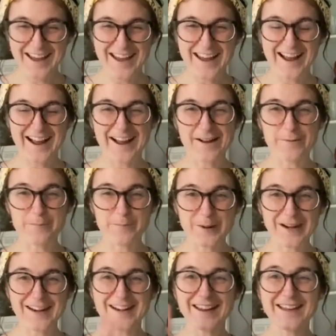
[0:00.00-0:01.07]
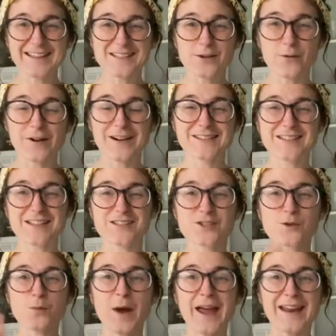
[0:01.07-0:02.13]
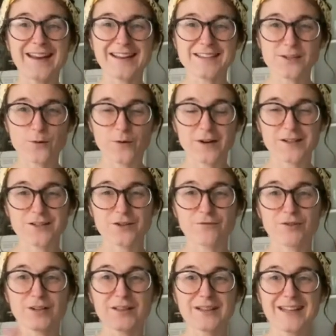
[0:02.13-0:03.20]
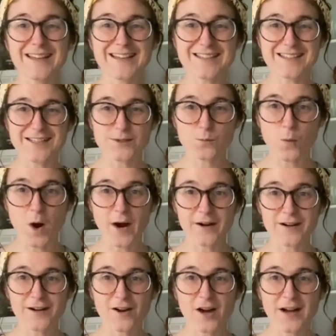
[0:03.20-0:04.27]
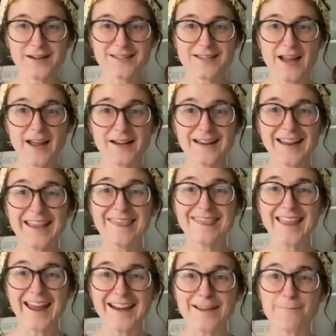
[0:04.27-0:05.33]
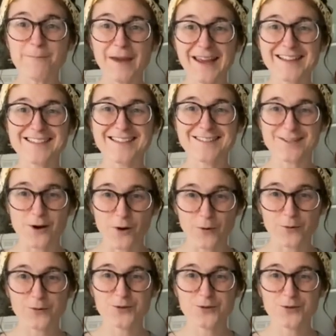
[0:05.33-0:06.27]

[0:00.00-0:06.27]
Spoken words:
But it is going to sweat, it's going to release its water content, and then it makes its own